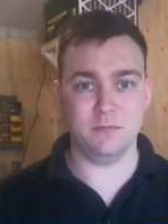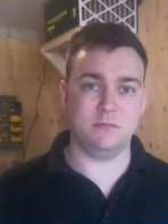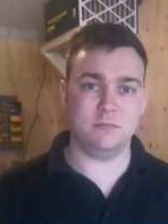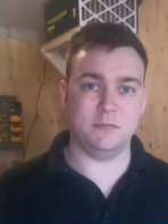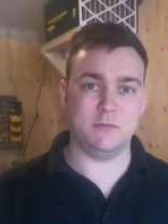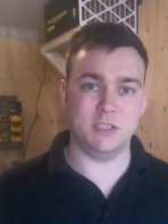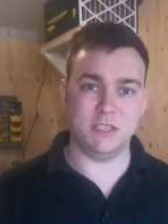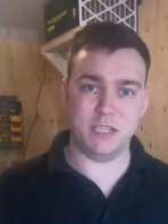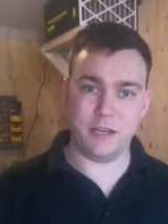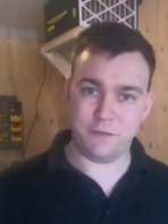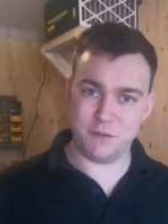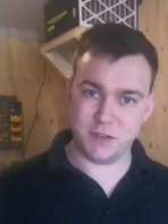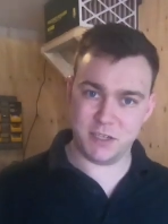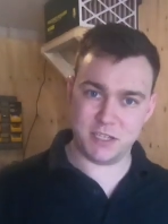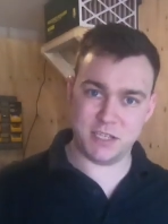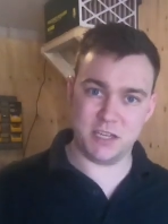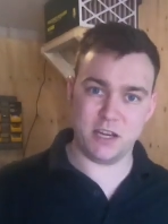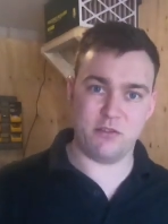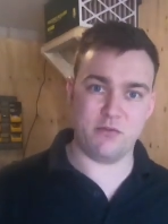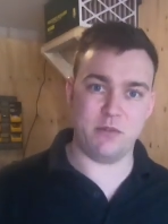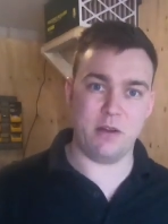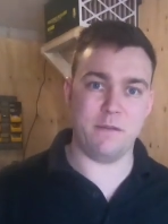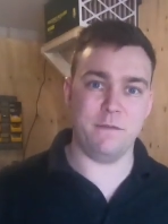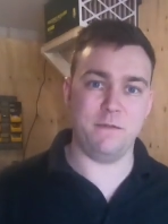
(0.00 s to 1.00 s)
So definitely stick
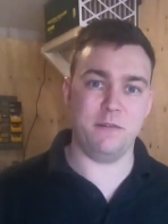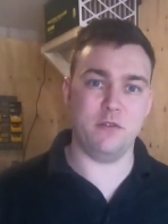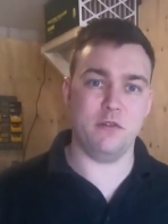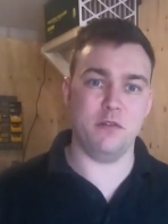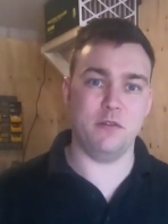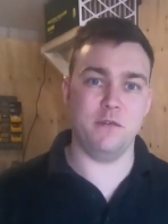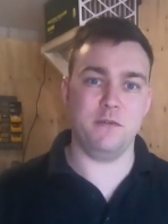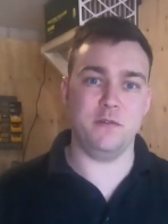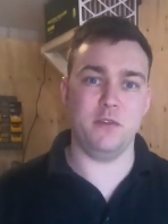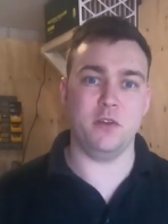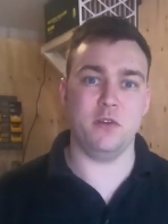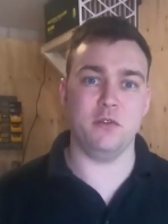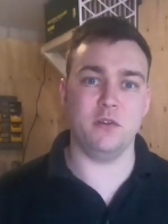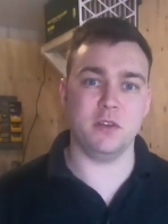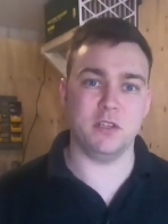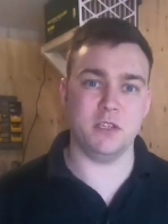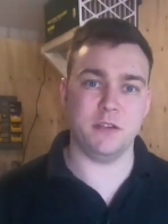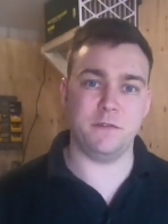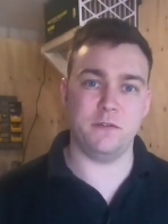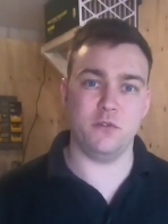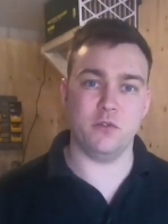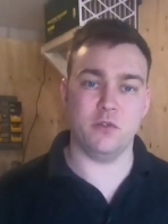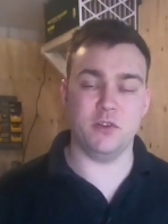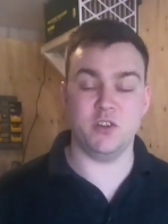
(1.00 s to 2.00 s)
around for the review, because
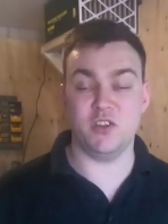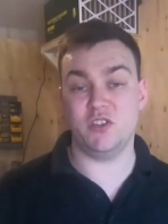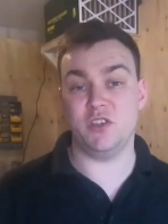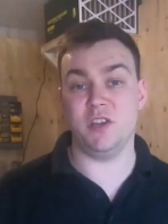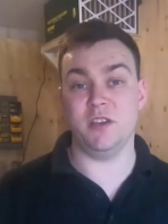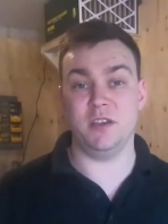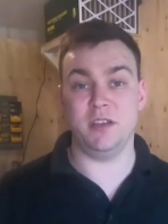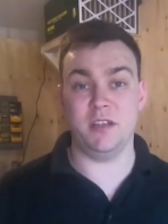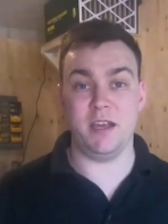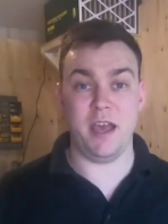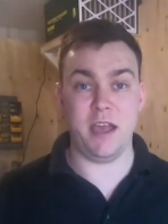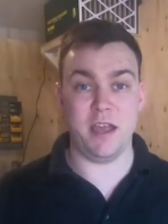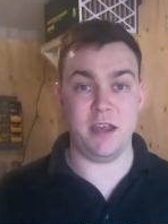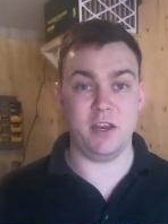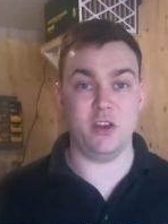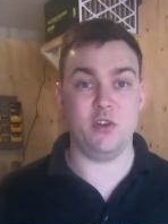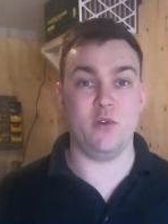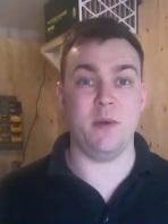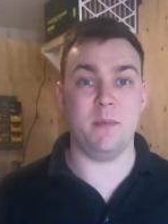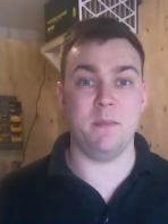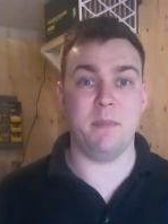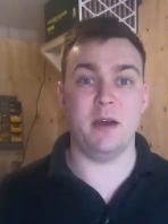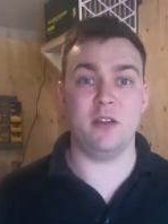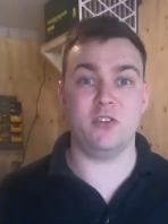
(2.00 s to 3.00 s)
if you're interested in getting a new
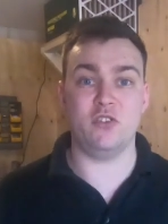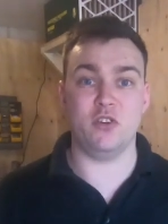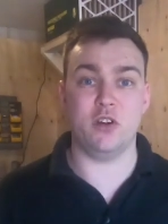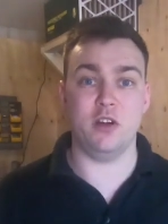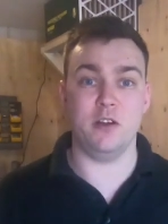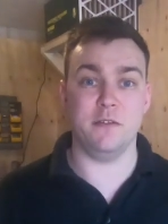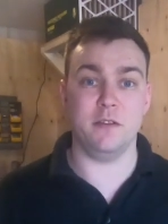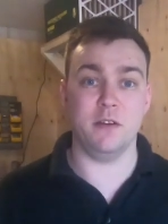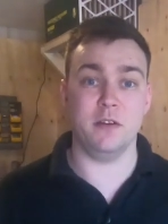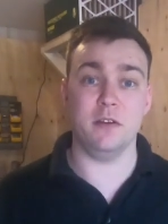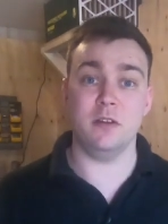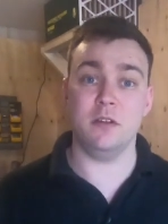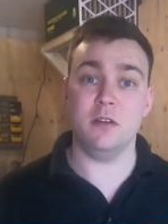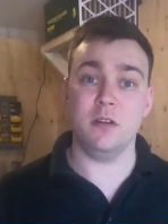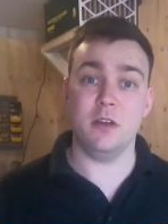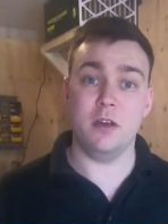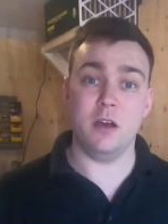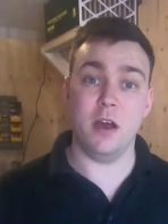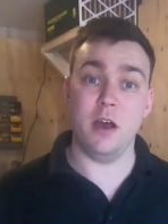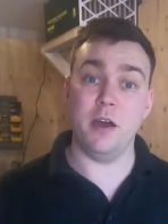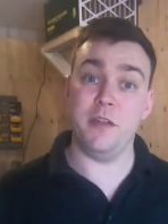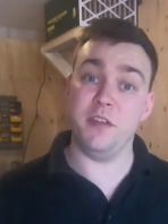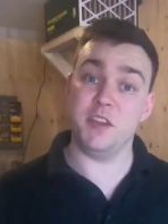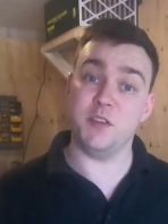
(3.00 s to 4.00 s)
impact driver,
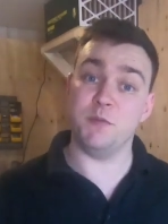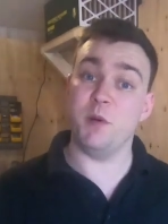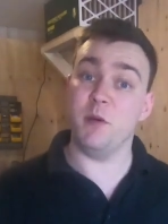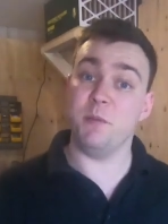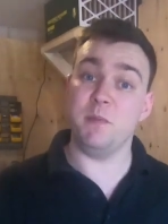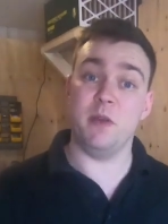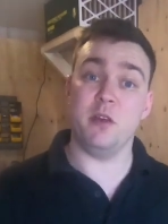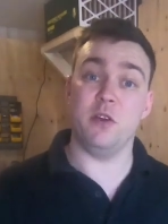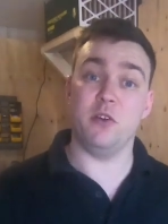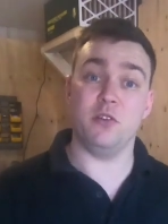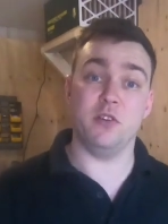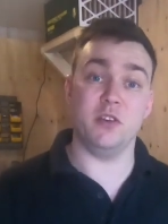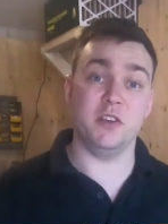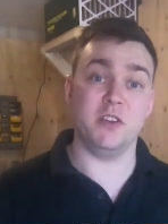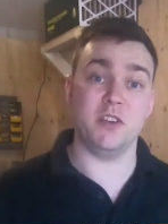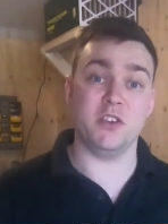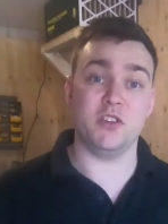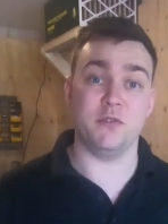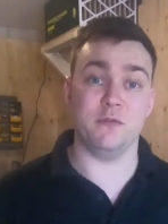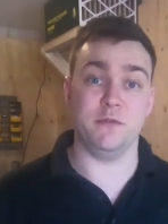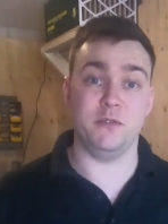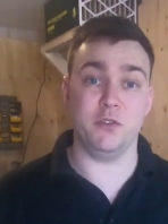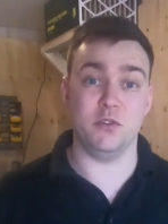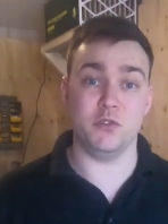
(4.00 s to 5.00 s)
this might be a good
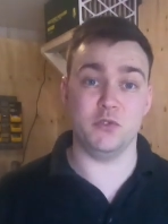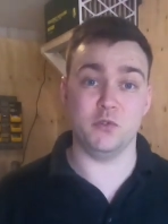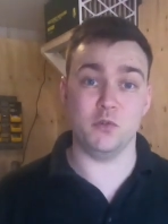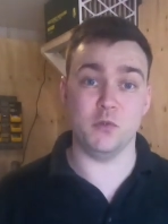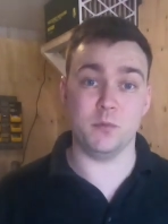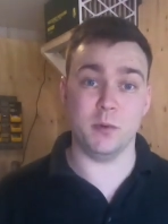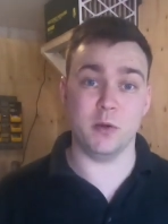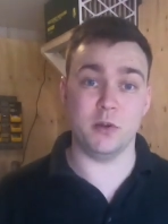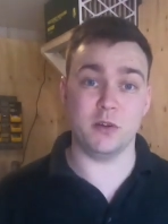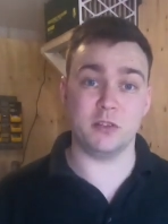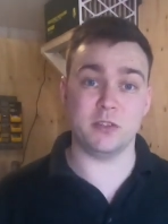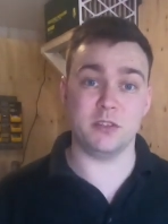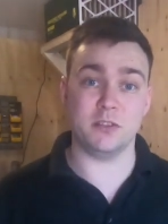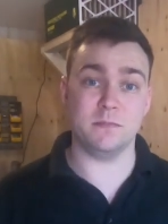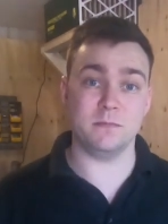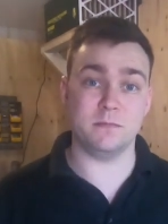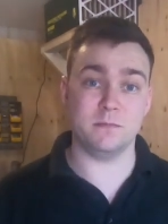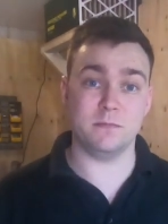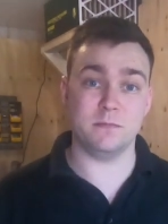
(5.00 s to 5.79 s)
addition for your toolbox.